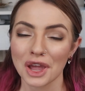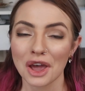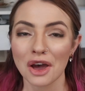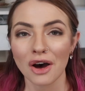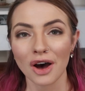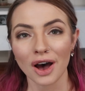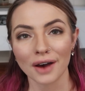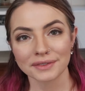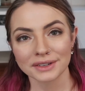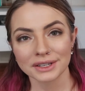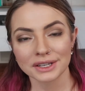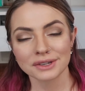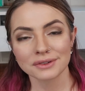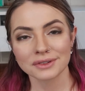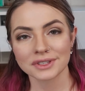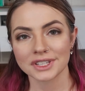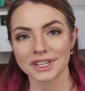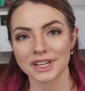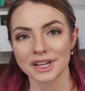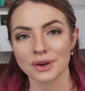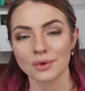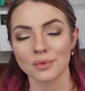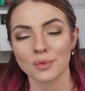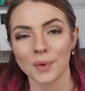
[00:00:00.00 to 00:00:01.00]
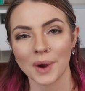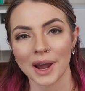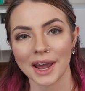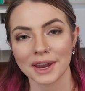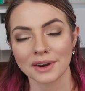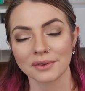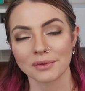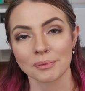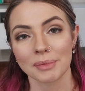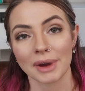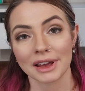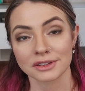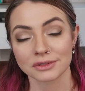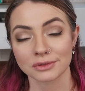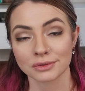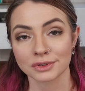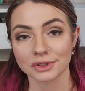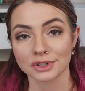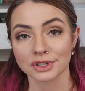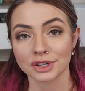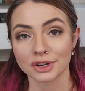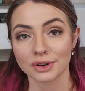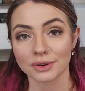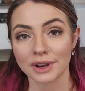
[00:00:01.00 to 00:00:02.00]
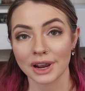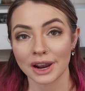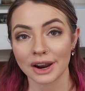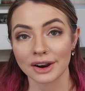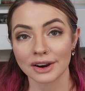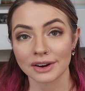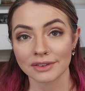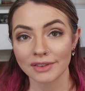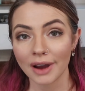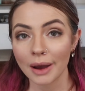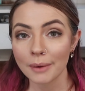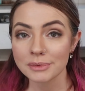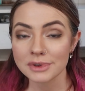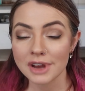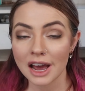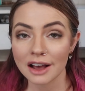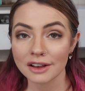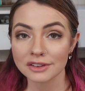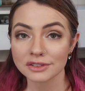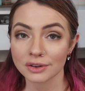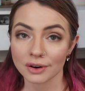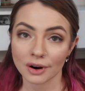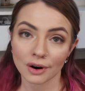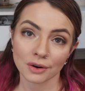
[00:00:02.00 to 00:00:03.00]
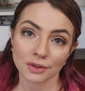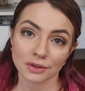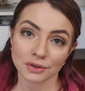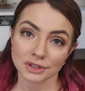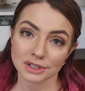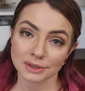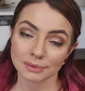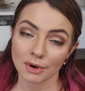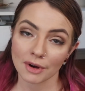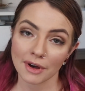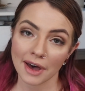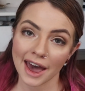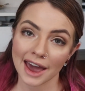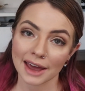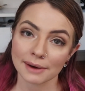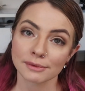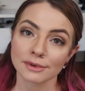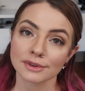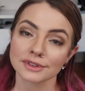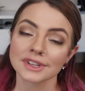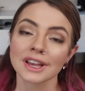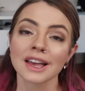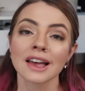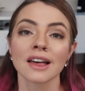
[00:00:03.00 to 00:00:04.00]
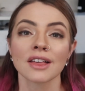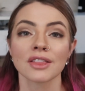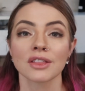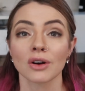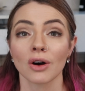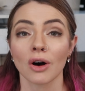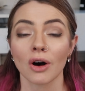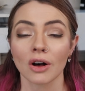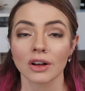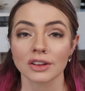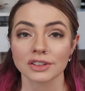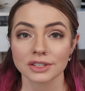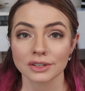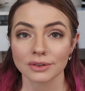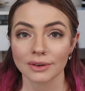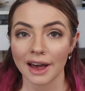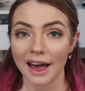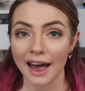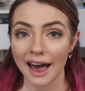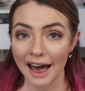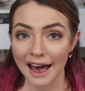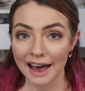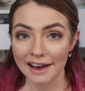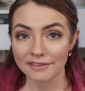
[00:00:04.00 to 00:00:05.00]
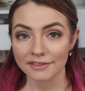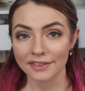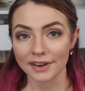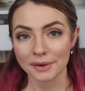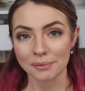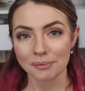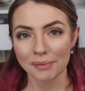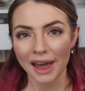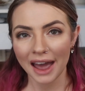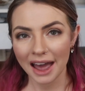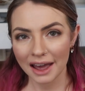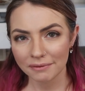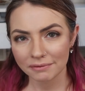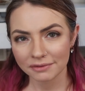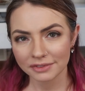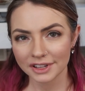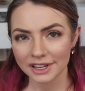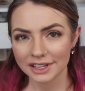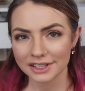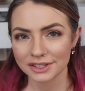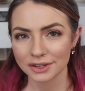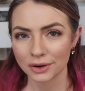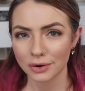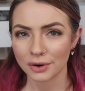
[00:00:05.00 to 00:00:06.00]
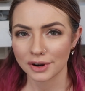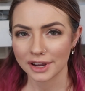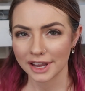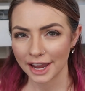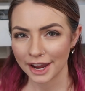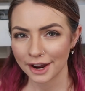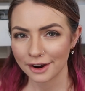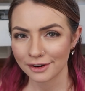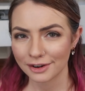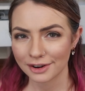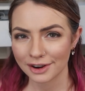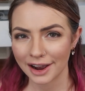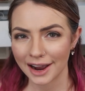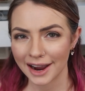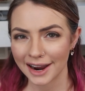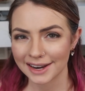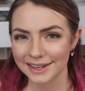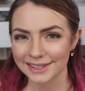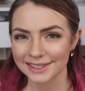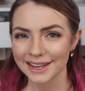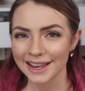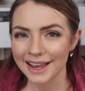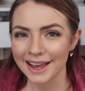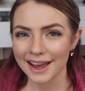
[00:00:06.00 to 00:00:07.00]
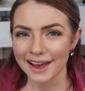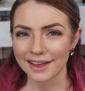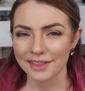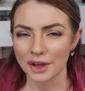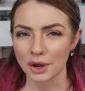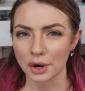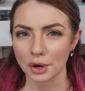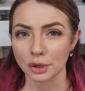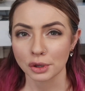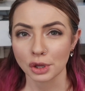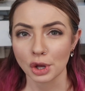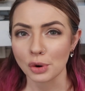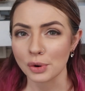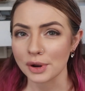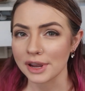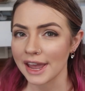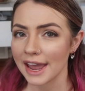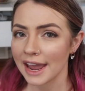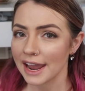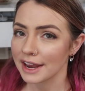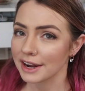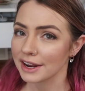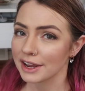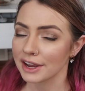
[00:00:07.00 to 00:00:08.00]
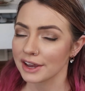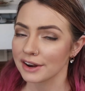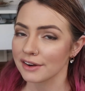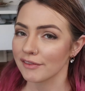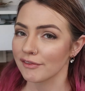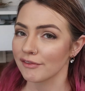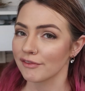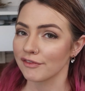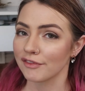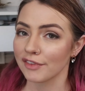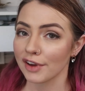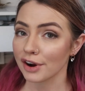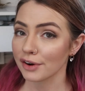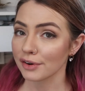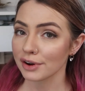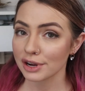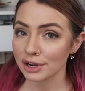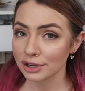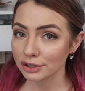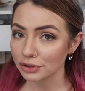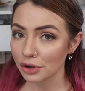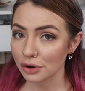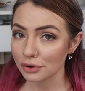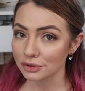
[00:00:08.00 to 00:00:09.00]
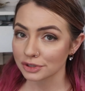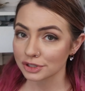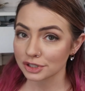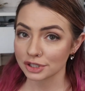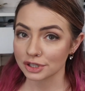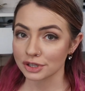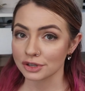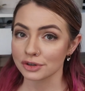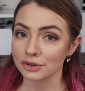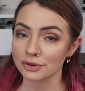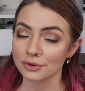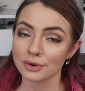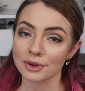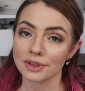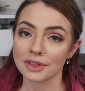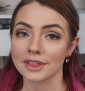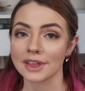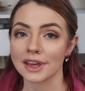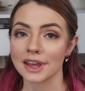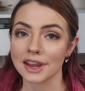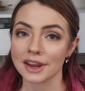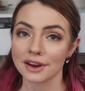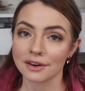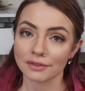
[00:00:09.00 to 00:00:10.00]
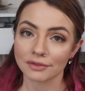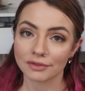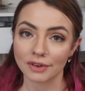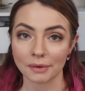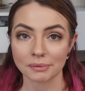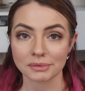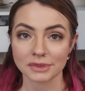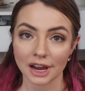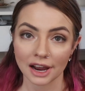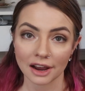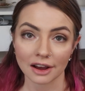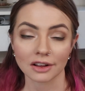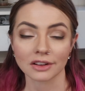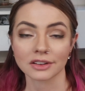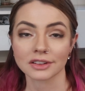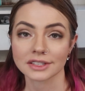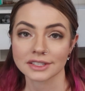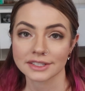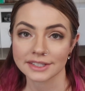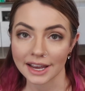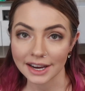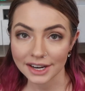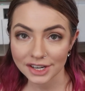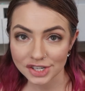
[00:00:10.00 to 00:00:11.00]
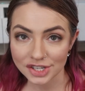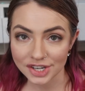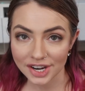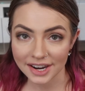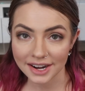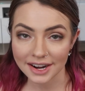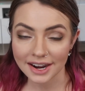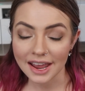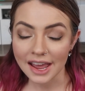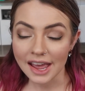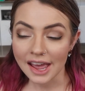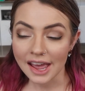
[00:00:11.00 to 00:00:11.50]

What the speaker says: Often you'll see when pet stores do carry reptiles or other small animals, they'll also have like pamphlets or care guides that are located very close to the reptile section.